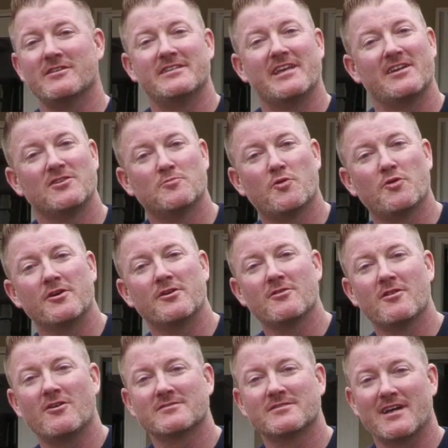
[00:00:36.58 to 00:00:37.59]
Daniel Boyer,
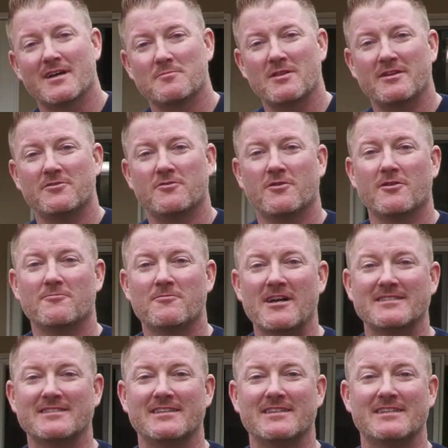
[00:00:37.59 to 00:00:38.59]
longtime Glendora
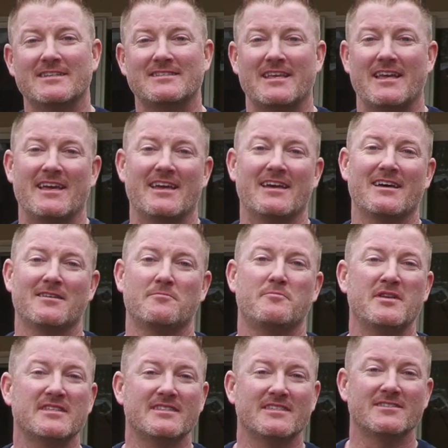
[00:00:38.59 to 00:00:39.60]
resident and
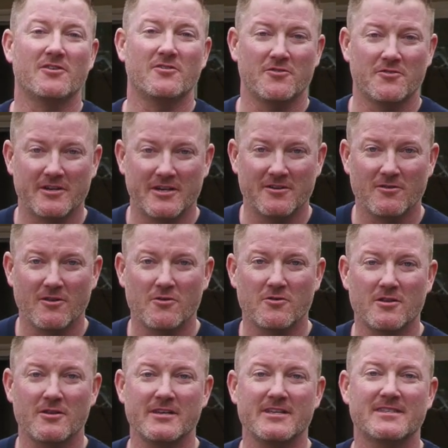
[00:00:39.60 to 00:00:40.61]
business owner here
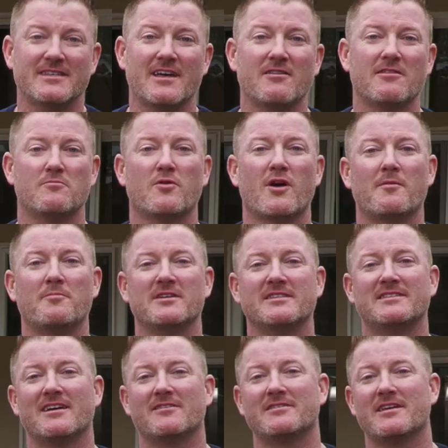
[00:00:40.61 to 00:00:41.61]
locally, Southland Properties,
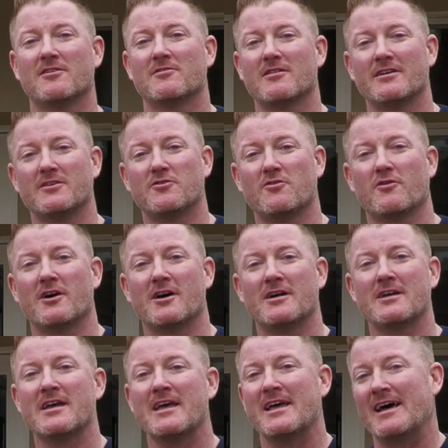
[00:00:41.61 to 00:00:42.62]
downtown
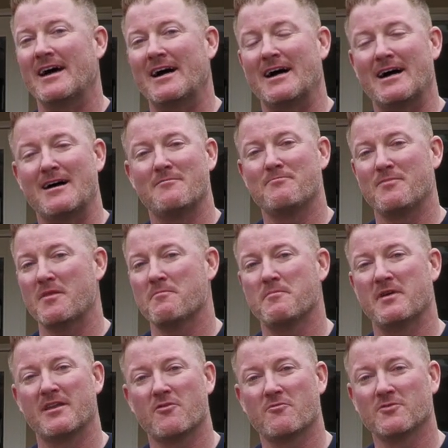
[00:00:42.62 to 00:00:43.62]
Glendora.
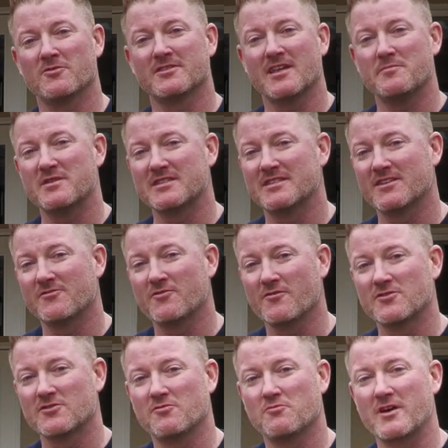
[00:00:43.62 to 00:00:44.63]
Been in the real estate business for
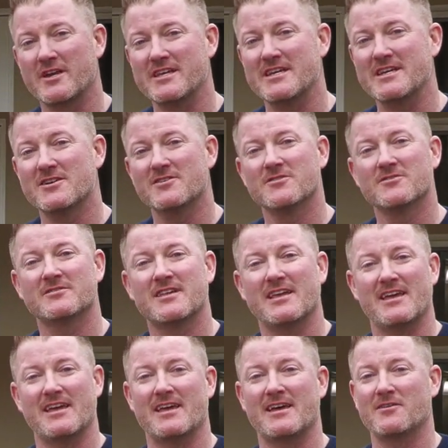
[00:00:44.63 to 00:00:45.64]
over 20 years,
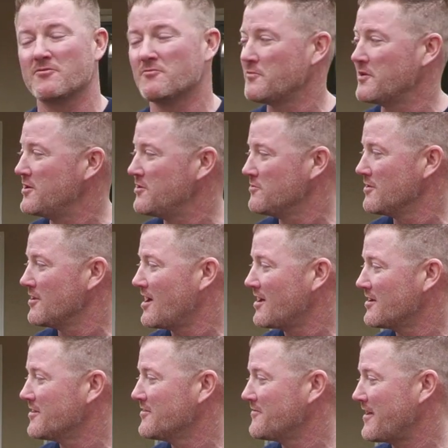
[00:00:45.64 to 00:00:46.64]
and we do a
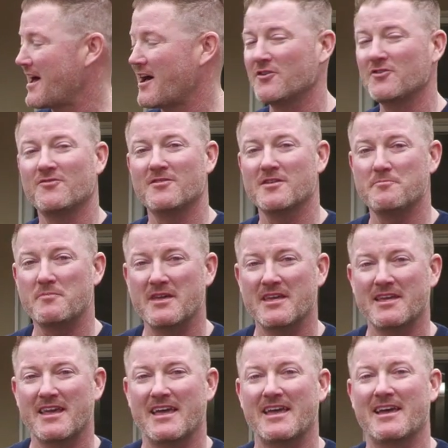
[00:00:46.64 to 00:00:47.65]
lot of house
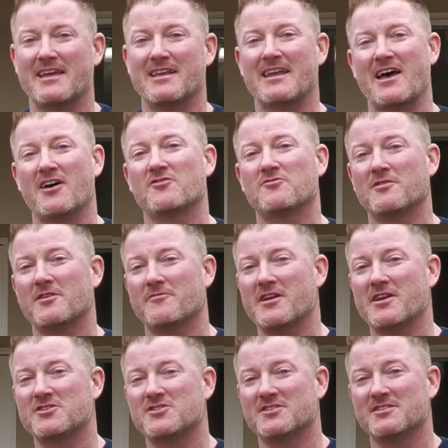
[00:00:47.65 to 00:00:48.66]
flipping and house
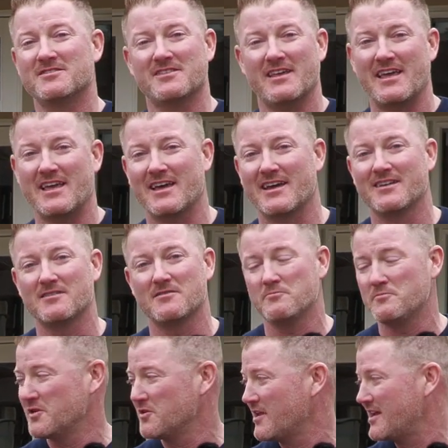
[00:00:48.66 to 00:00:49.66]
renovations and
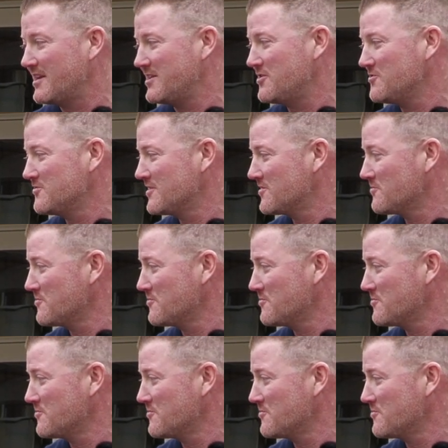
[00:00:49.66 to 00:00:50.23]
build ADUs as